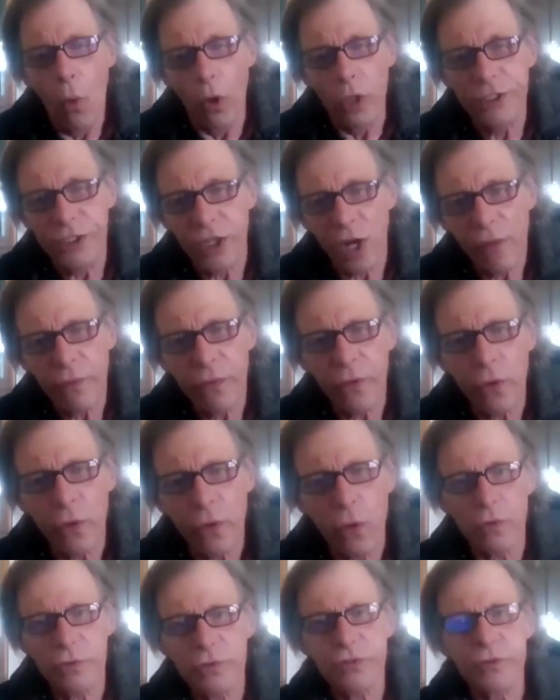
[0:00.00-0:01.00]
I saw
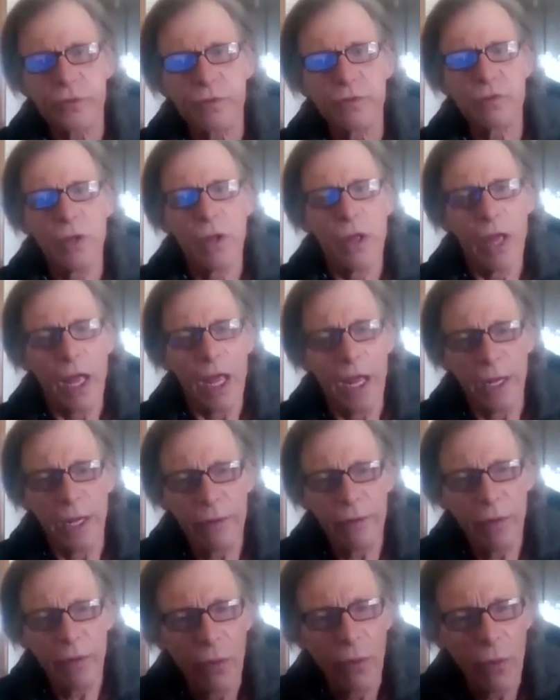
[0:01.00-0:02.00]
those,
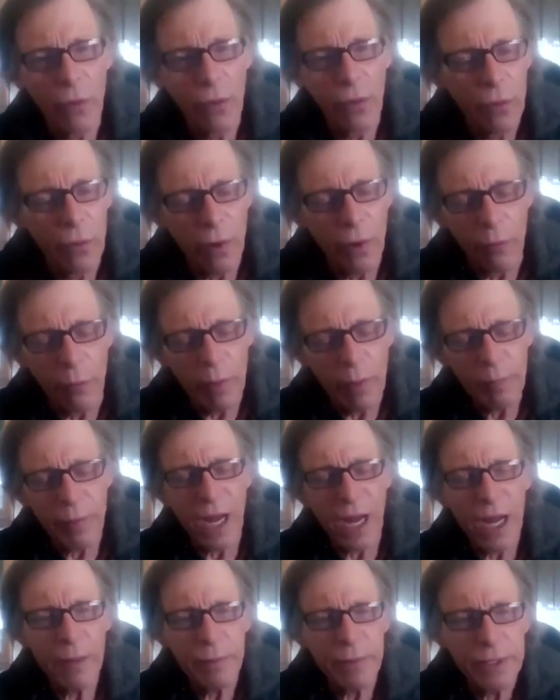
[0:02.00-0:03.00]
and I went
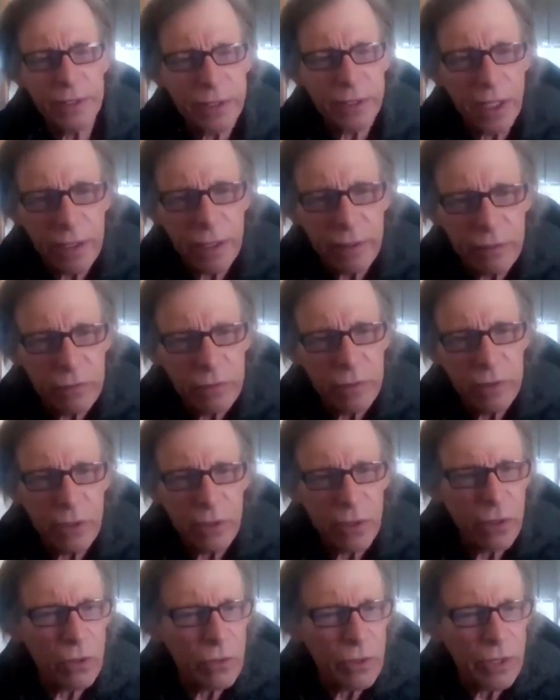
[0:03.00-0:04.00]
by them, and it's like,
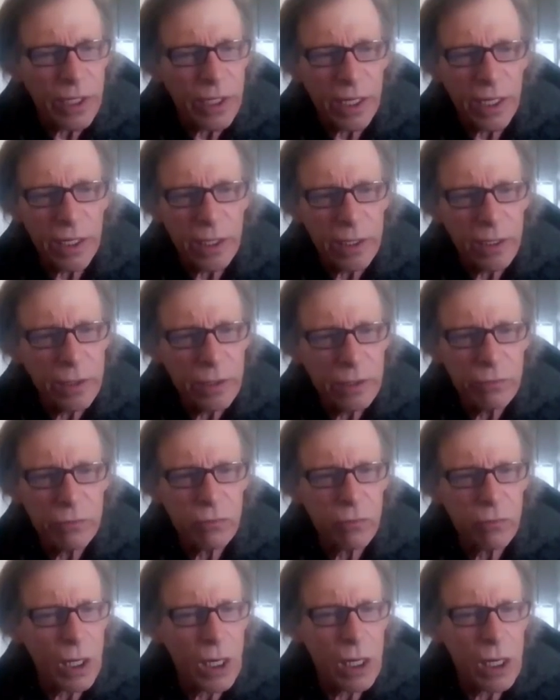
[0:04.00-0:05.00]
okay,
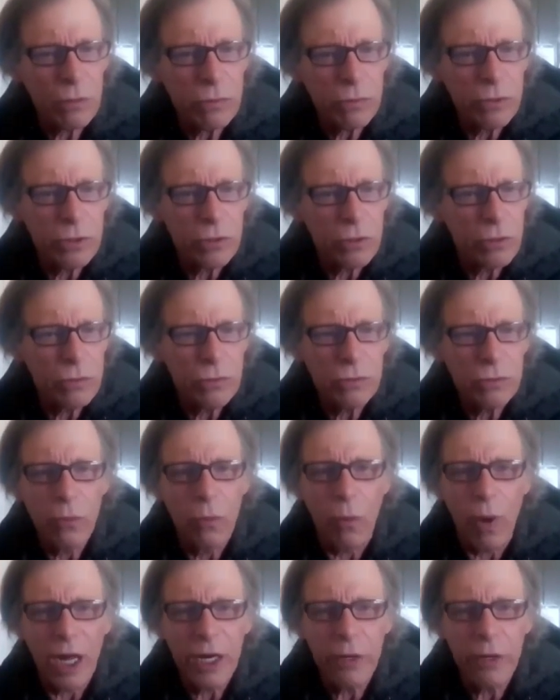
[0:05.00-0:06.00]
wow,
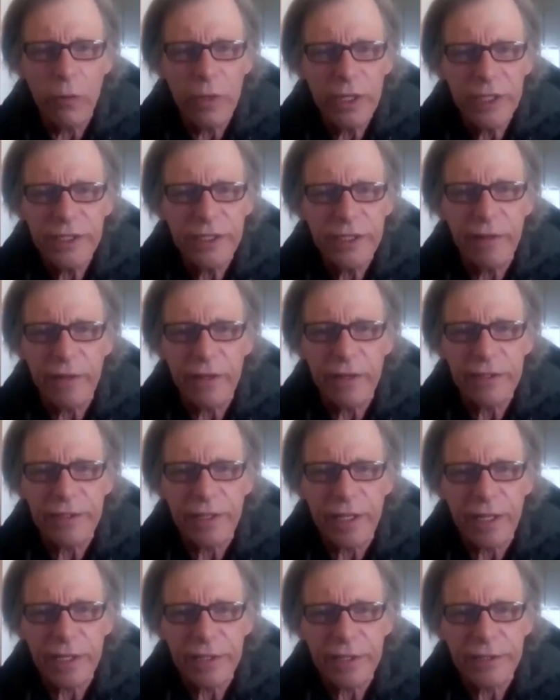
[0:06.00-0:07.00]
why don't we see these
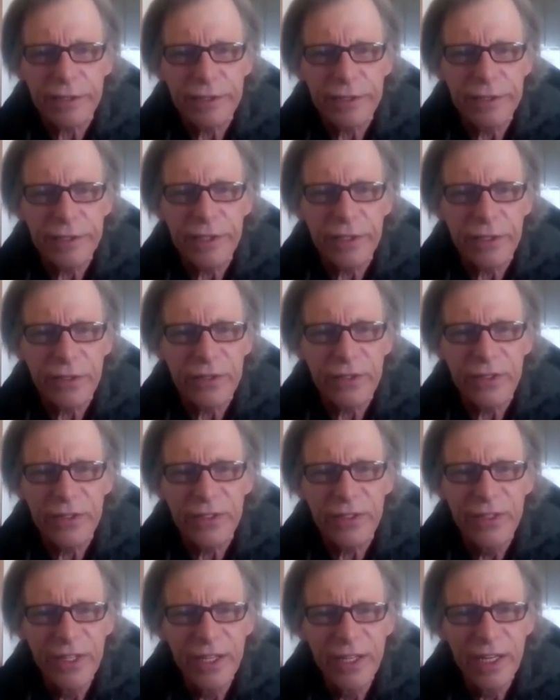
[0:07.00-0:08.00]
things?
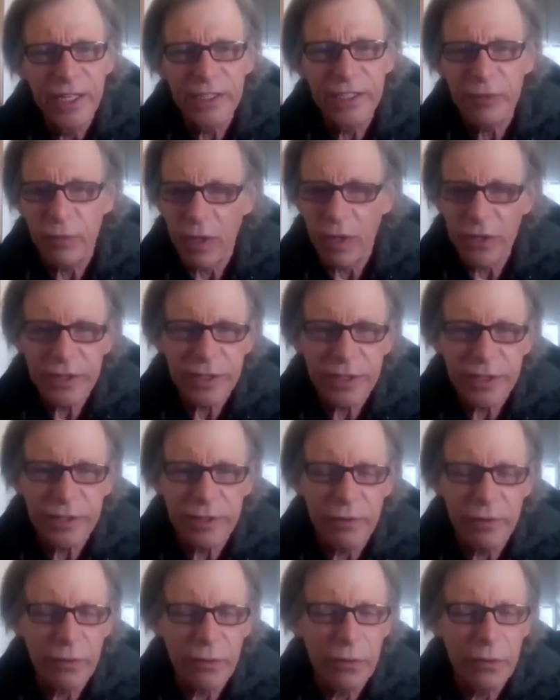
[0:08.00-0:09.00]
And he said, well, he
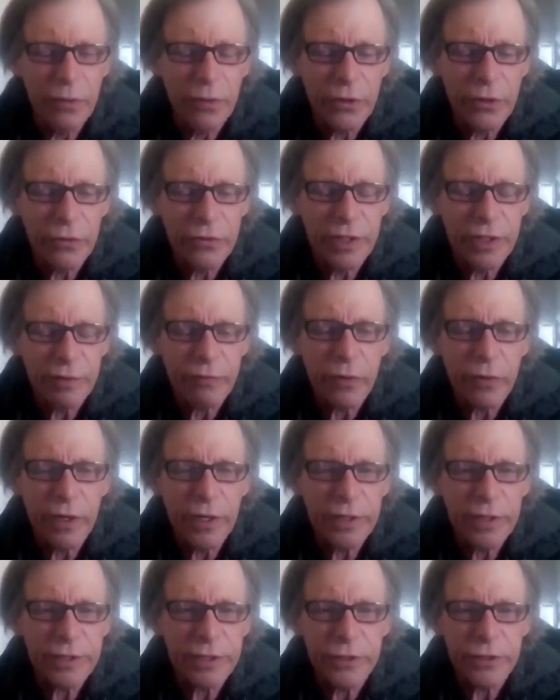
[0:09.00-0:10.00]
says, you're
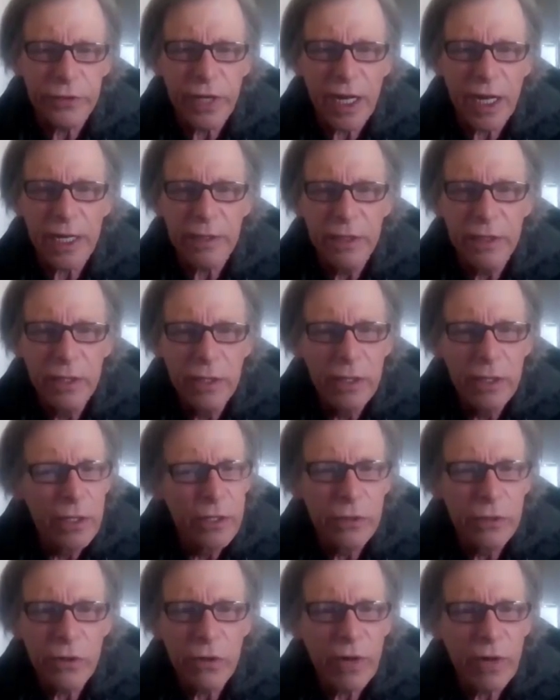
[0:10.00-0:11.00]
different. He says, you
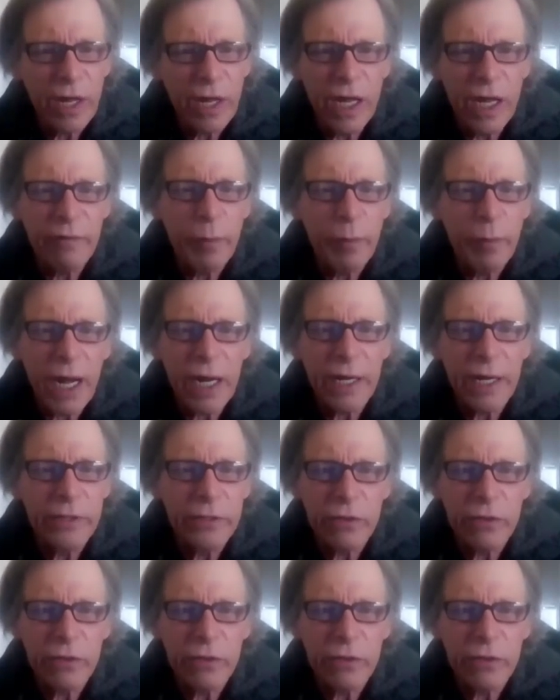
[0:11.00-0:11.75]
don't have a body.